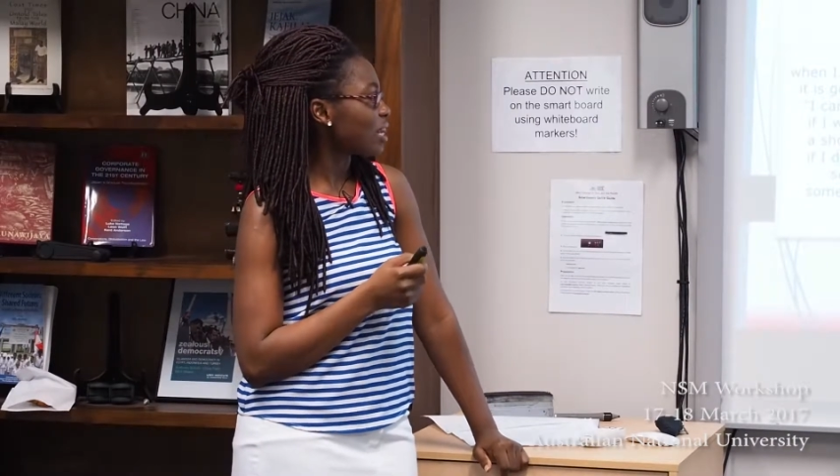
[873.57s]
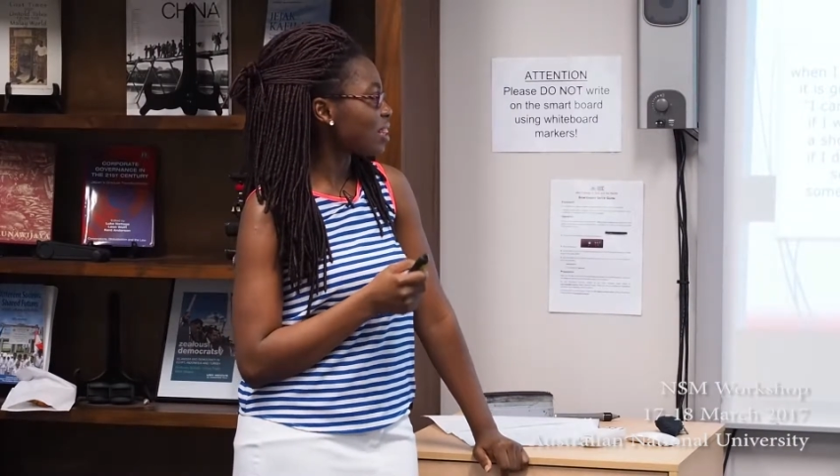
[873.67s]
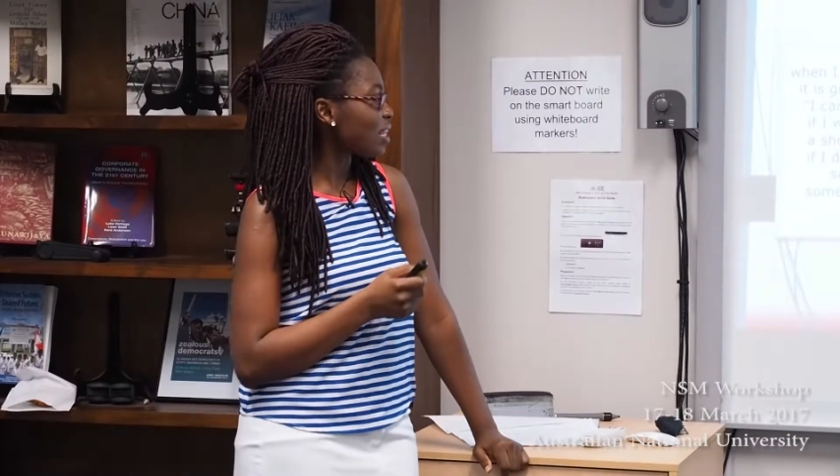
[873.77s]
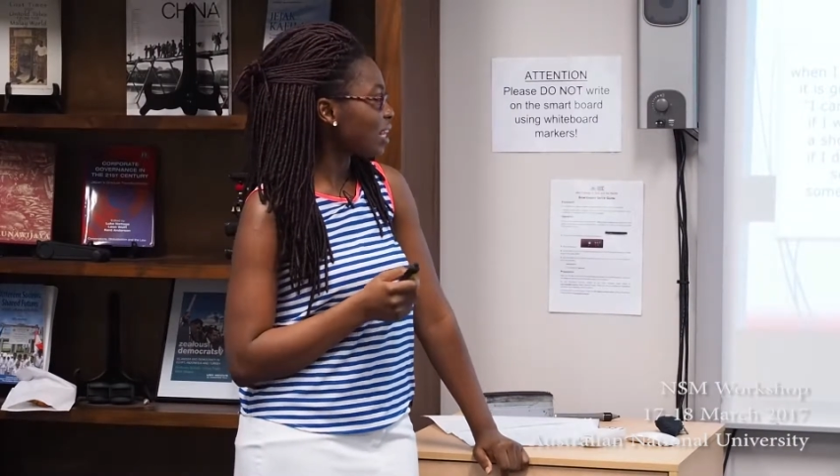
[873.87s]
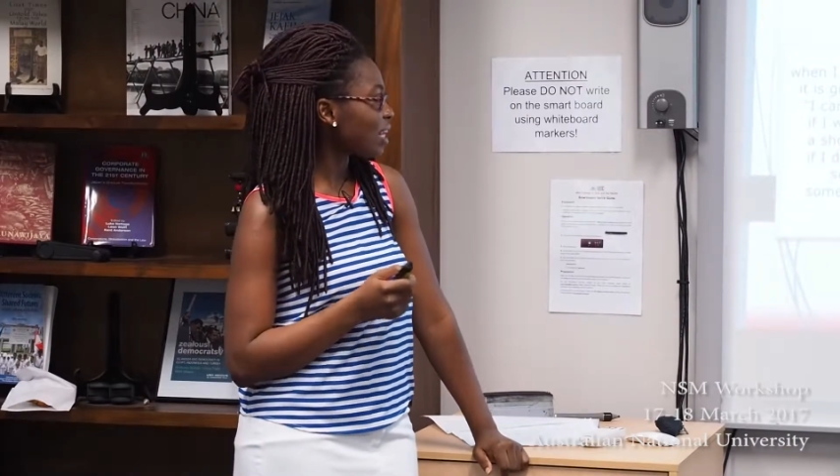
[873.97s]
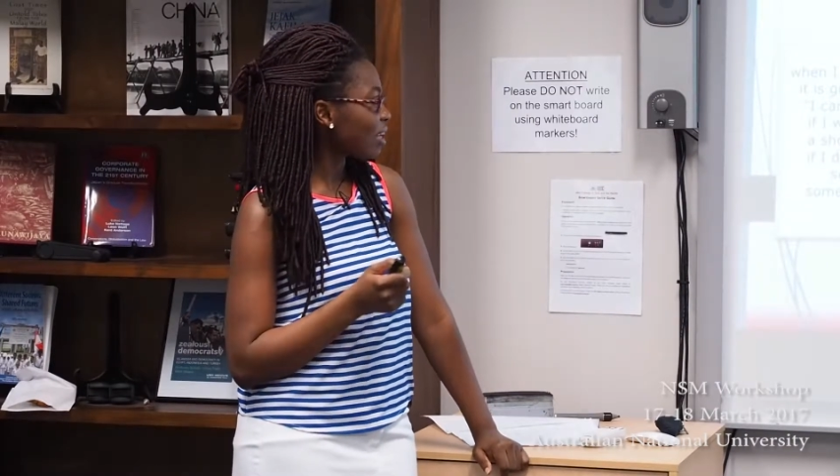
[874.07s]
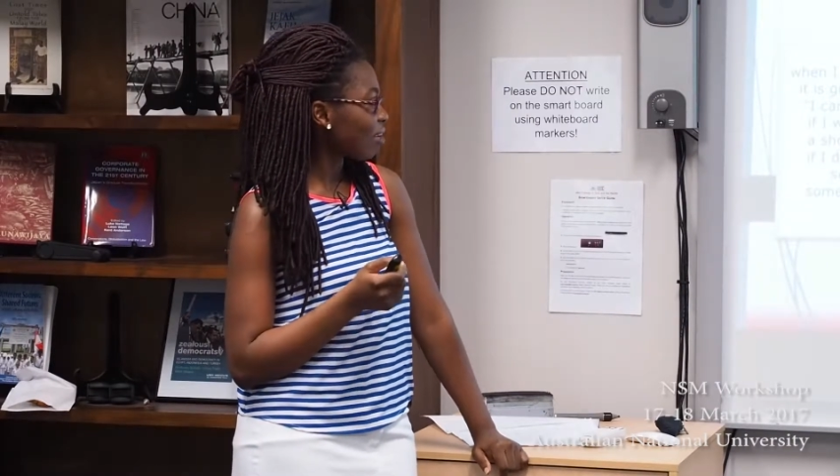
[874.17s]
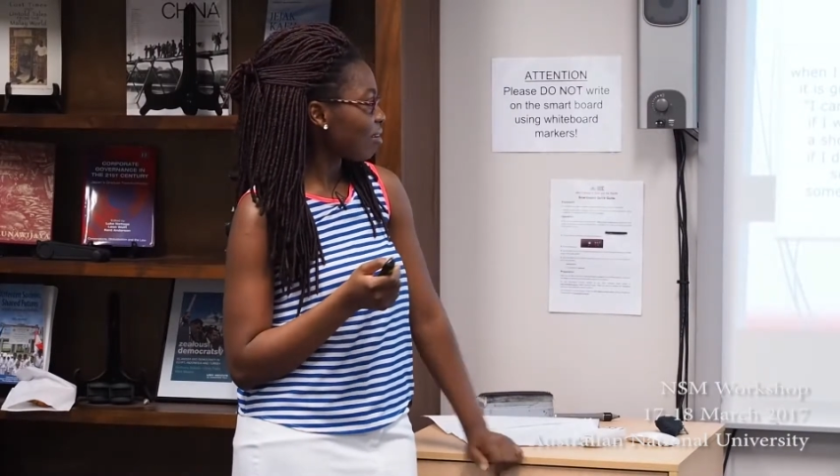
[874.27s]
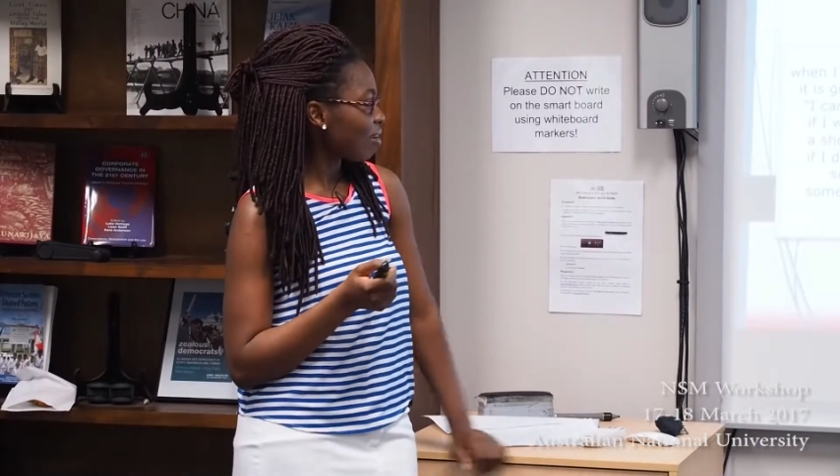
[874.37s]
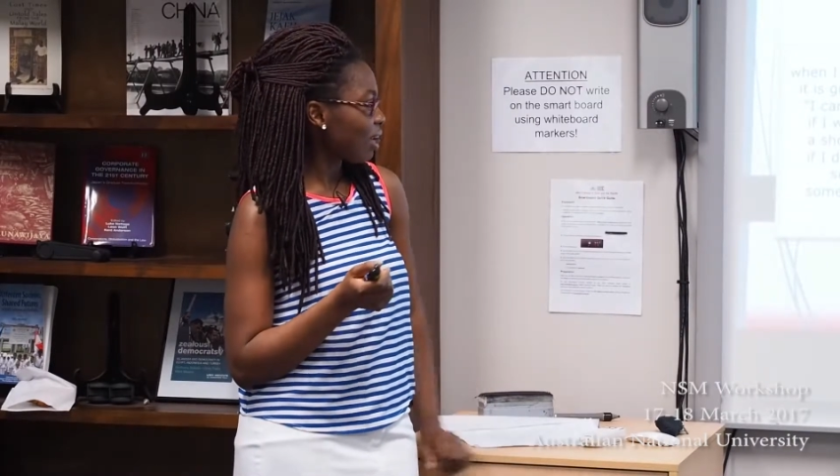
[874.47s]
think
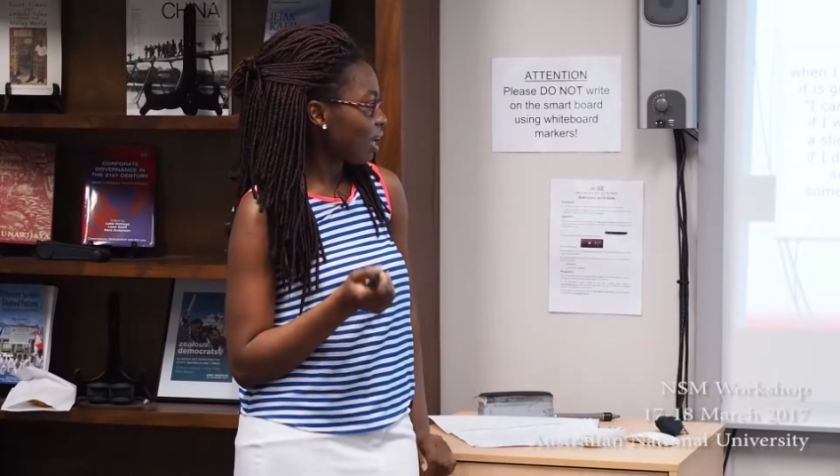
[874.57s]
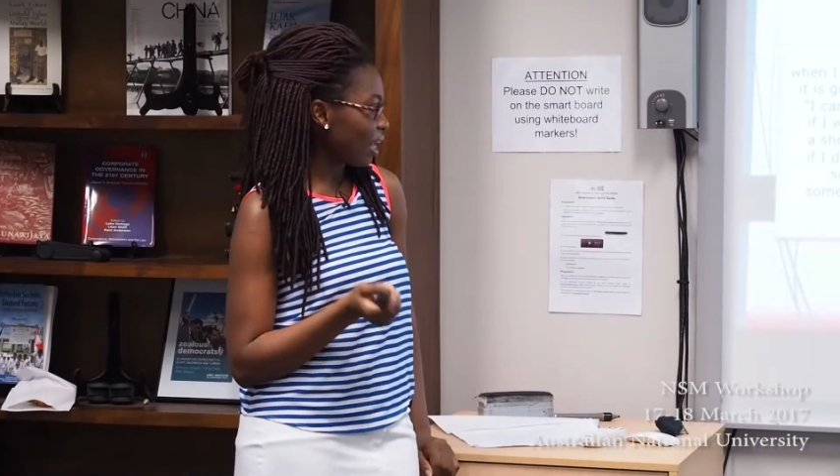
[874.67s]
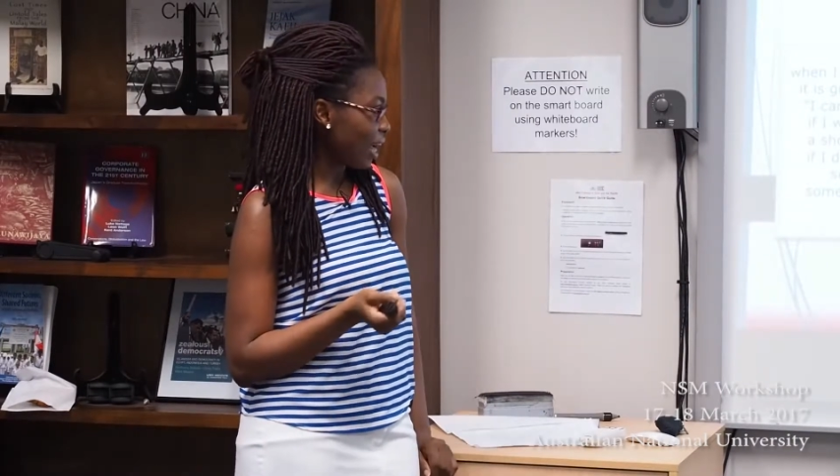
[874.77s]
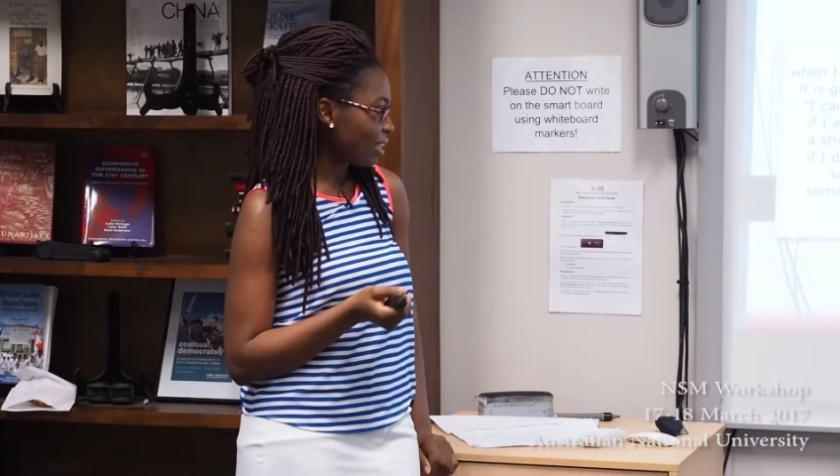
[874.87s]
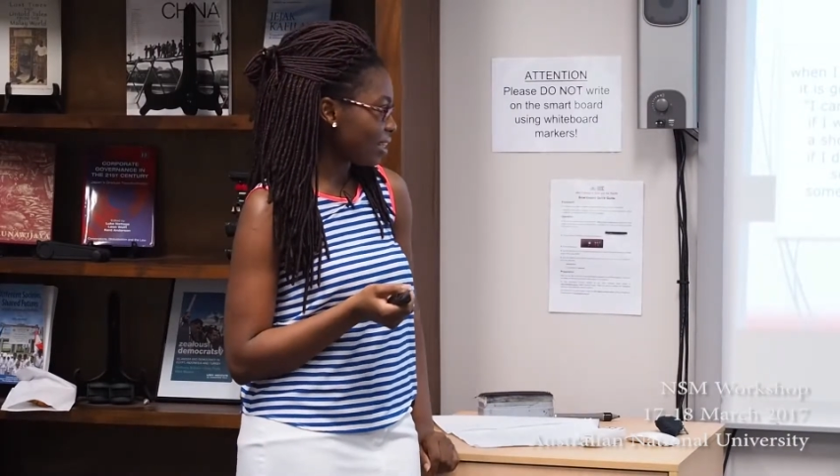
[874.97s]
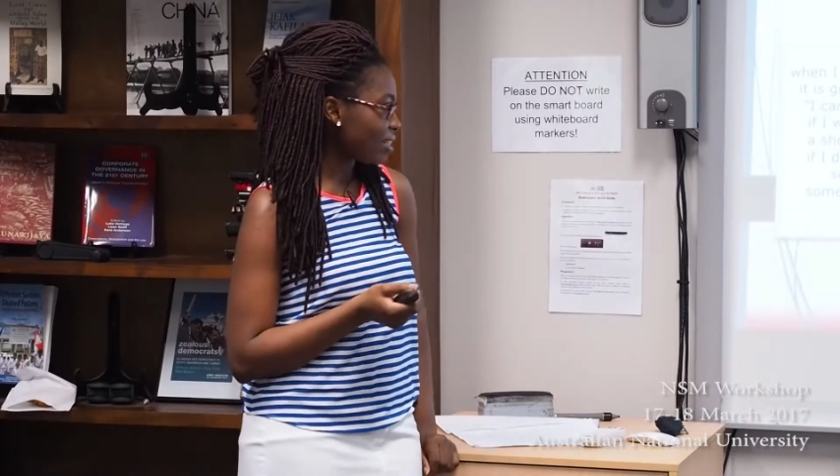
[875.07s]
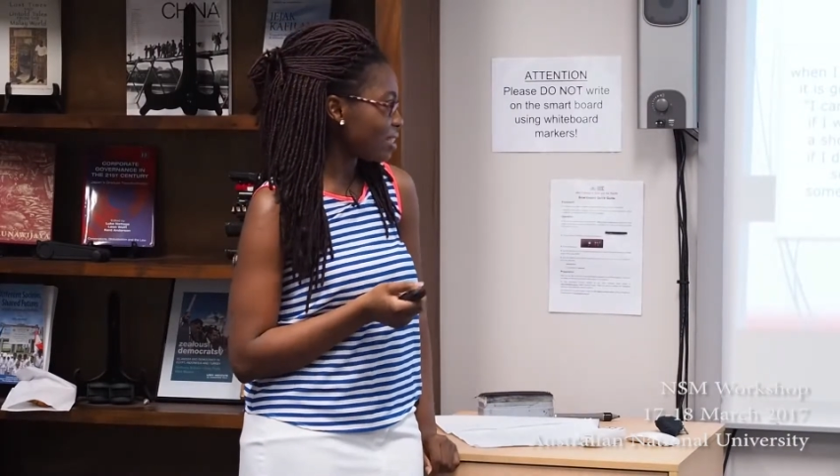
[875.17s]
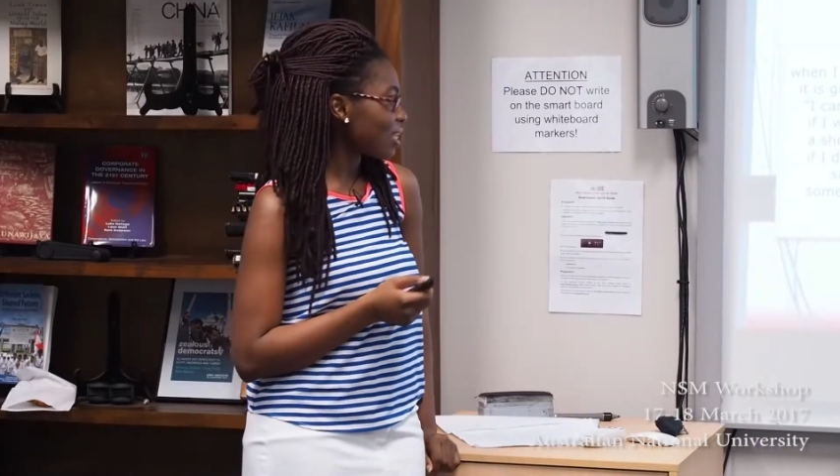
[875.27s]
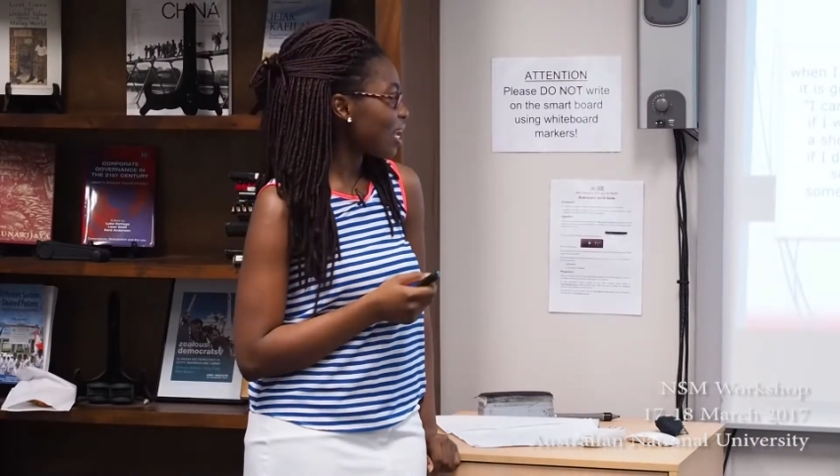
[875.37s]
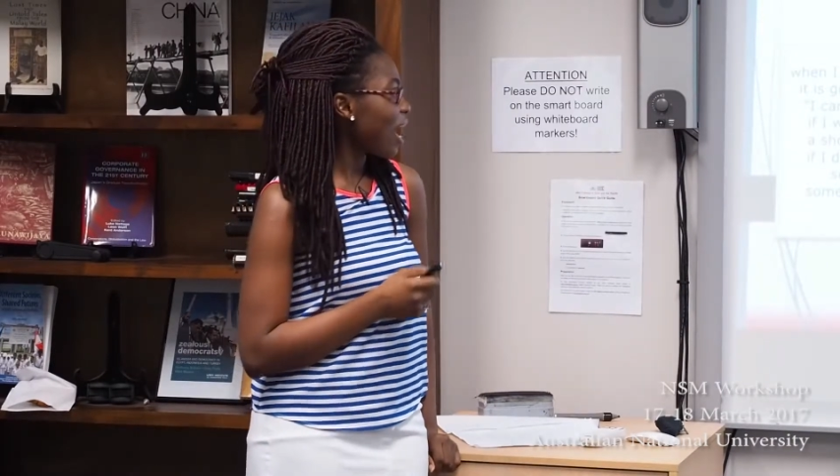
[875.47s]
like this.